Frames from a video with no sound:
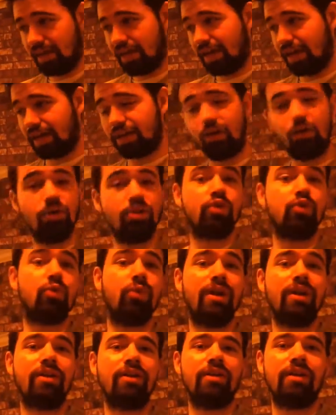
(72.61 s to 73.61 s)
I go to
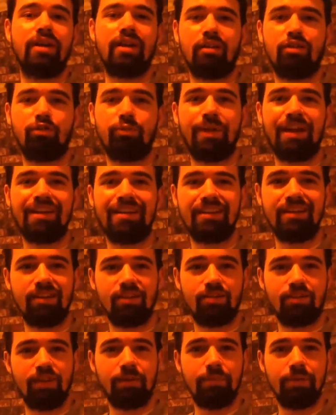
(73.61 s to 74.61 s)
Twitter expecting to
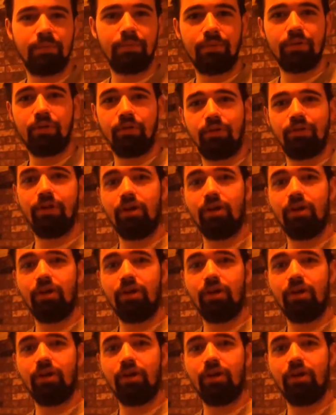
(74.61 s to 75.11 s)
see people going,